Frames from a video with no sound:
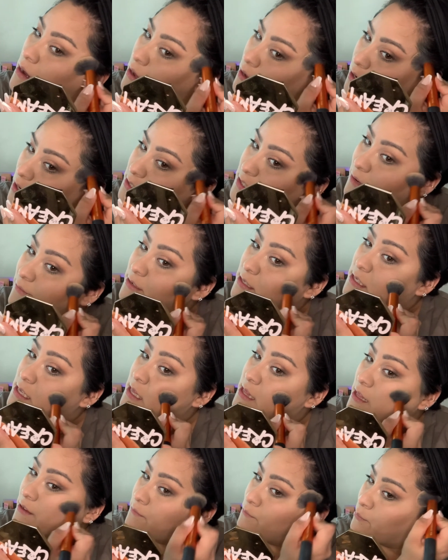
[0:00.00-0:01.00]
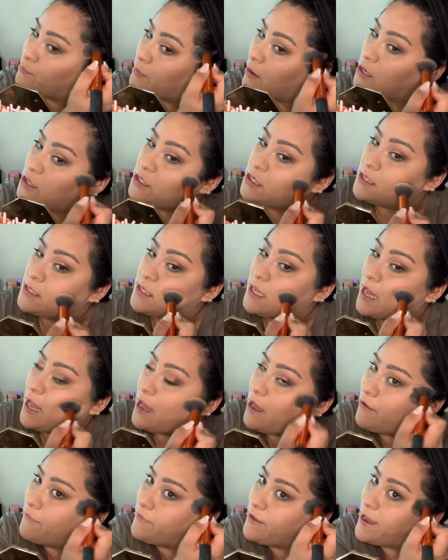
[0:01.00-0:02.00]
because obviously the brushes
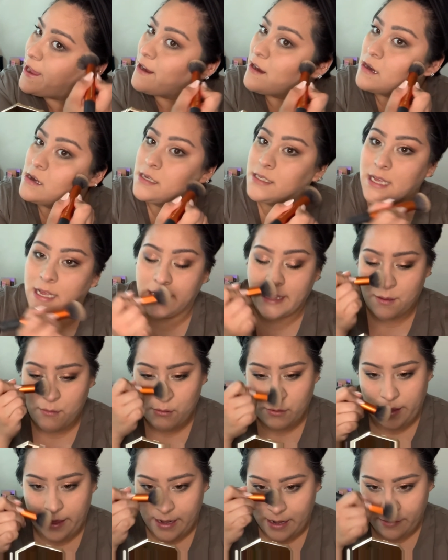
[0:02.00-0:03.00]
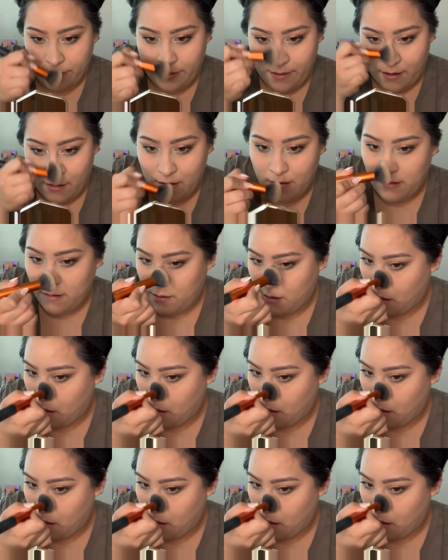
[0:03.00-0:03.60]
have hairs and they will get in there.